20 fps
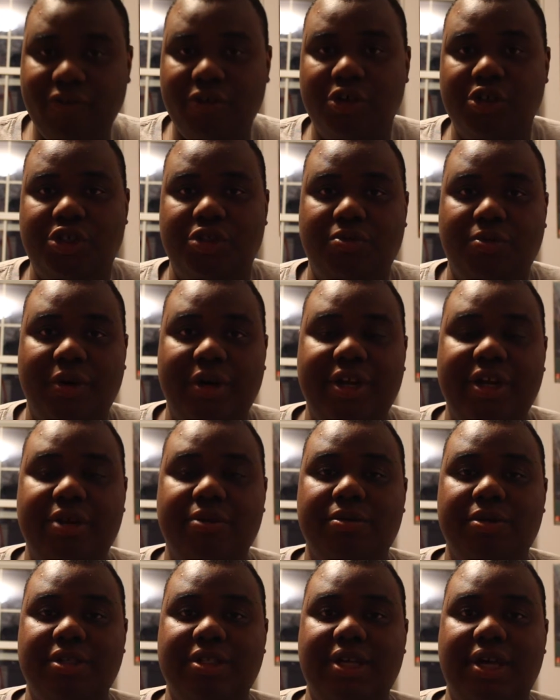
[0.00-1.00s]
version where he
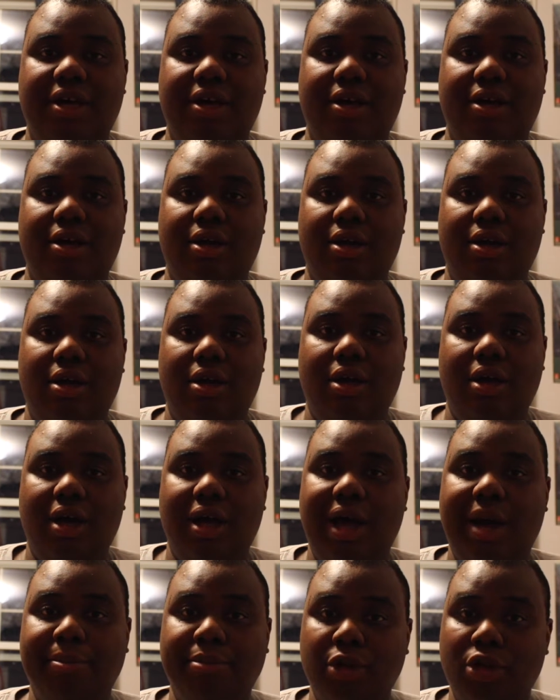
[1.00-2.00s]
was a
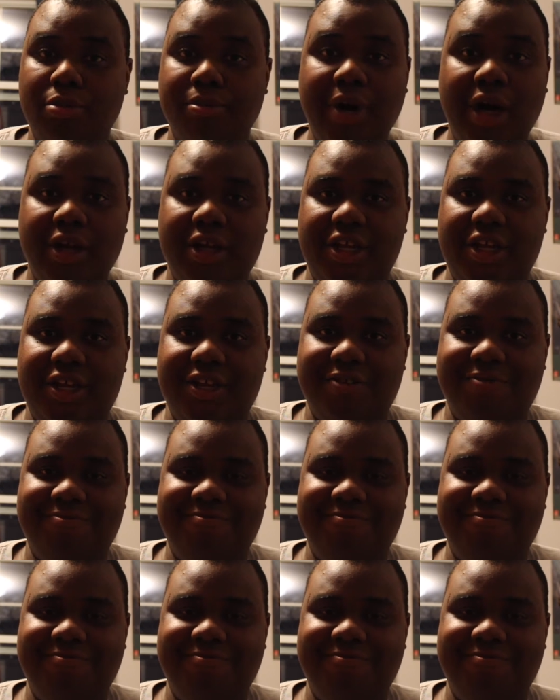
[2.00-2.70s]
blue monkey.